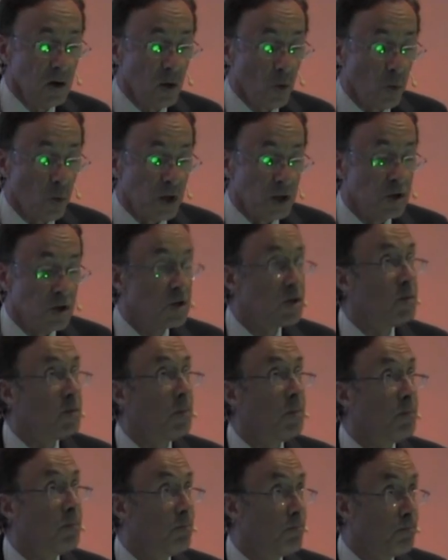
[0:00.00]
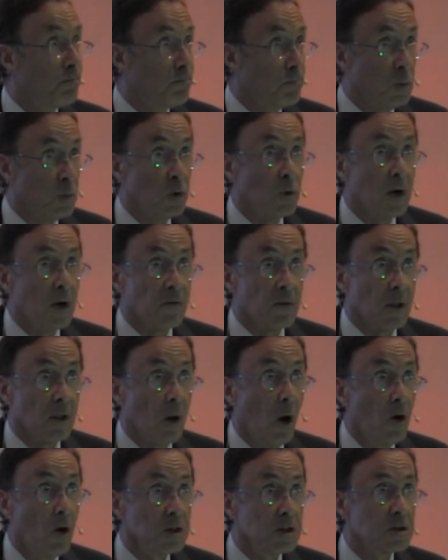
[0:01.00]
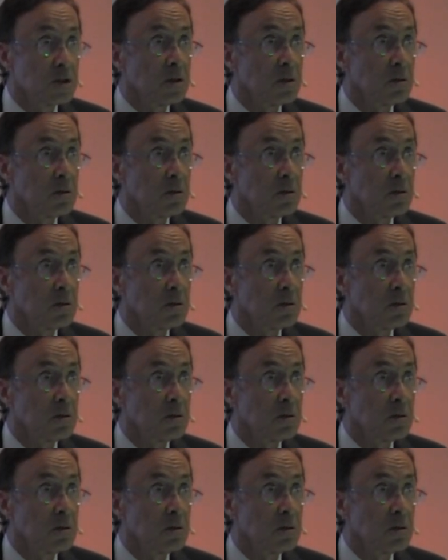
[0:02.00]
which you have lost.